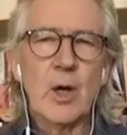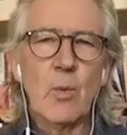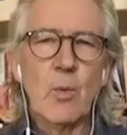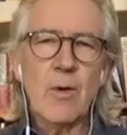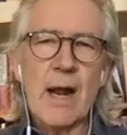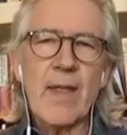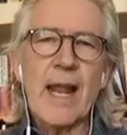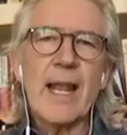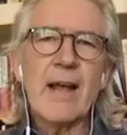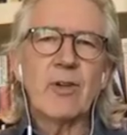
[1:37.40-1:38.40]
when you're at
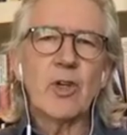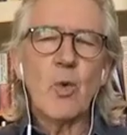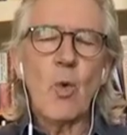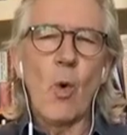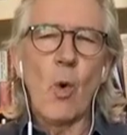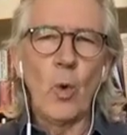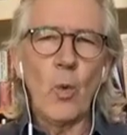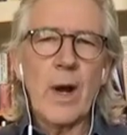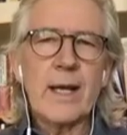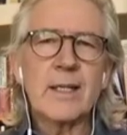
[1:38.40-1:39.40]
that level, you
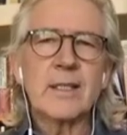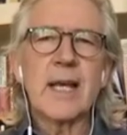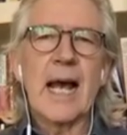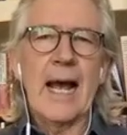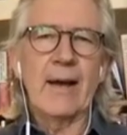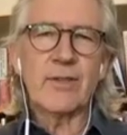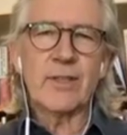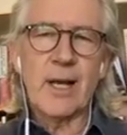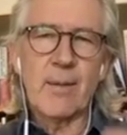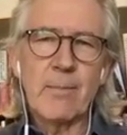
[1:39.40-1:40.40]
always have
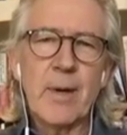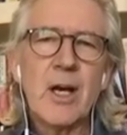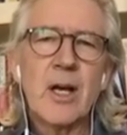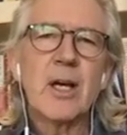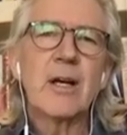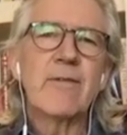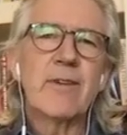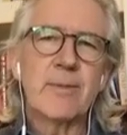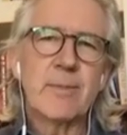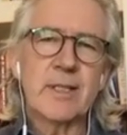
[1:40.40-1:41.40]
some
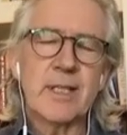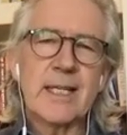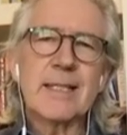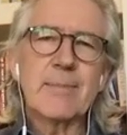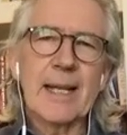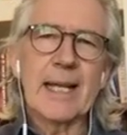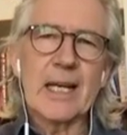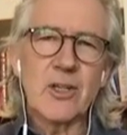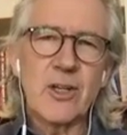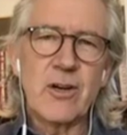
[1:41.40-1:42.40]
vitamin C spilling
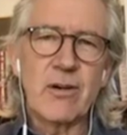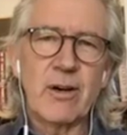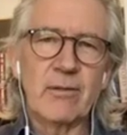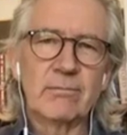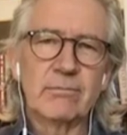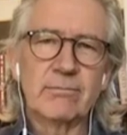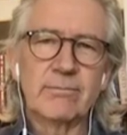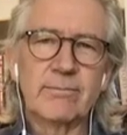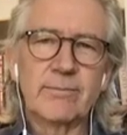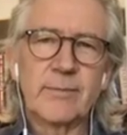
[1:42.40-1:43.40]
into the urine.
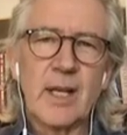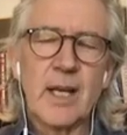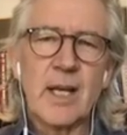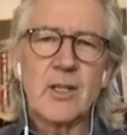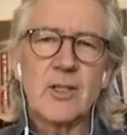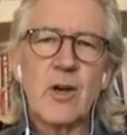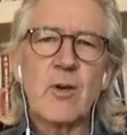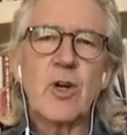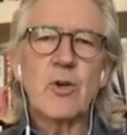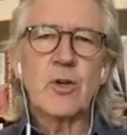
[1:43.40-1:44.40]
So
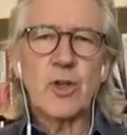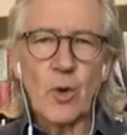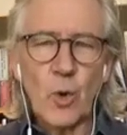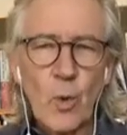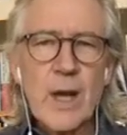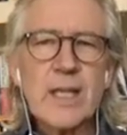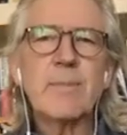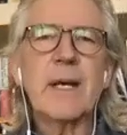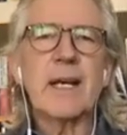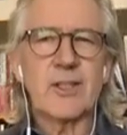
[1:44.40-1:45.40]
you should always
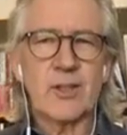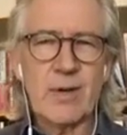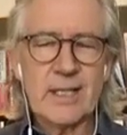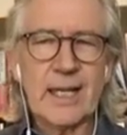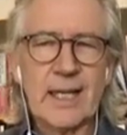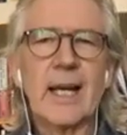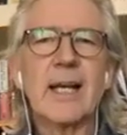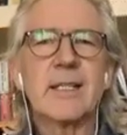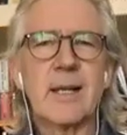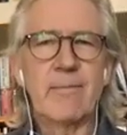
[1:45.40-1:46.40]
be excreting
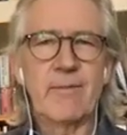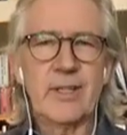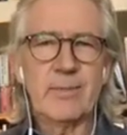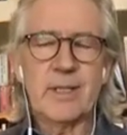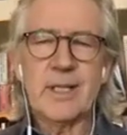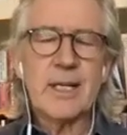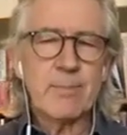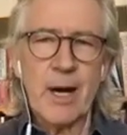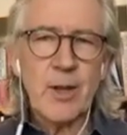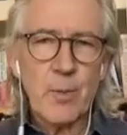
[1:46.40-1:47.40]
some vitamin C. It's,
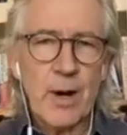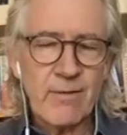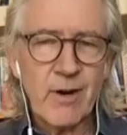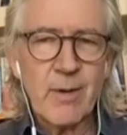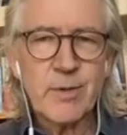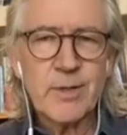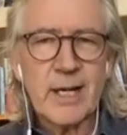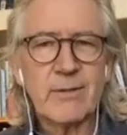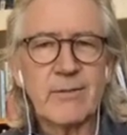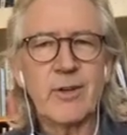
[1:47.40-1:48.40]
by the way, very
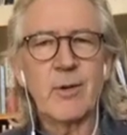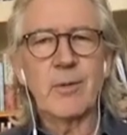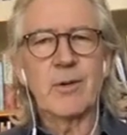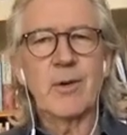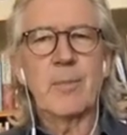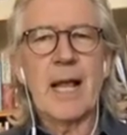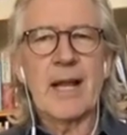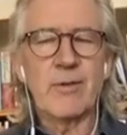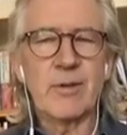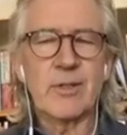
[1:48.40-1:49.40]
protective for your
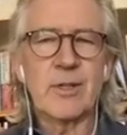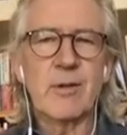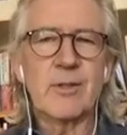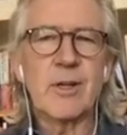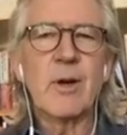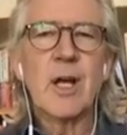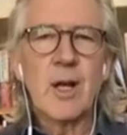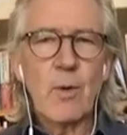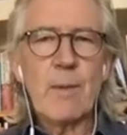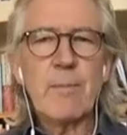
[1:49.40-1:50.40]
bladder and so on. So
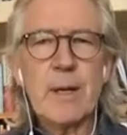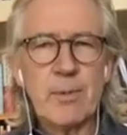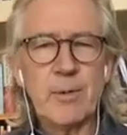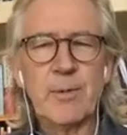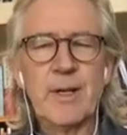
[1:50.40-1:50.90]
when people